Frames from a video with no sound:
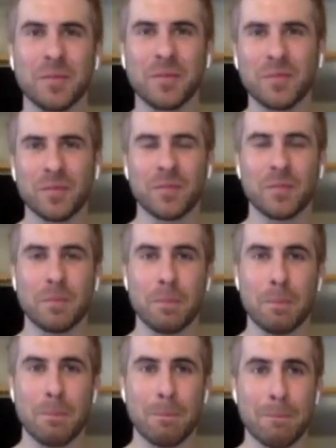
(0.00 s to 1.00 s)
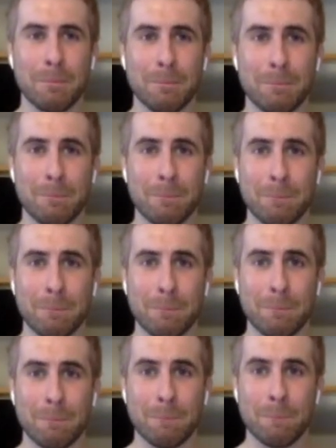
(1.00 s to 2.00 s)

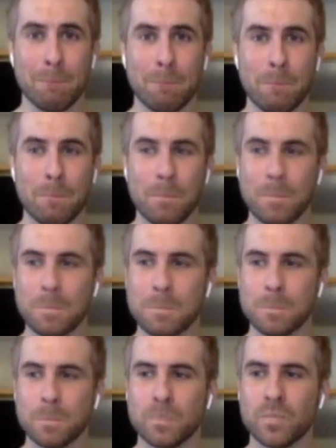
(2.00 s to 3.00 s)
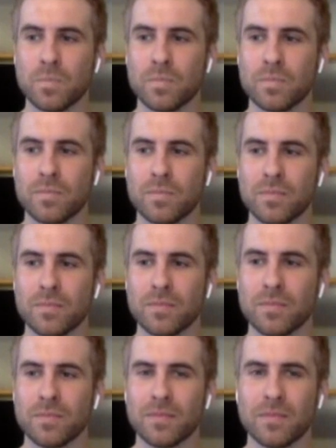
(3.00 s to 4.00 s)

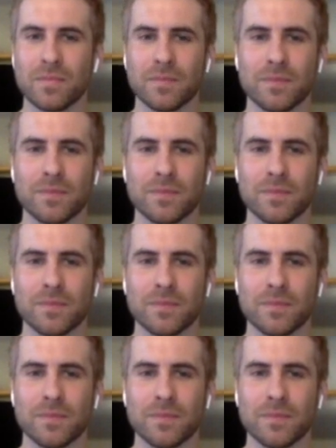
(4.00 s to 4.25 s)
(silent)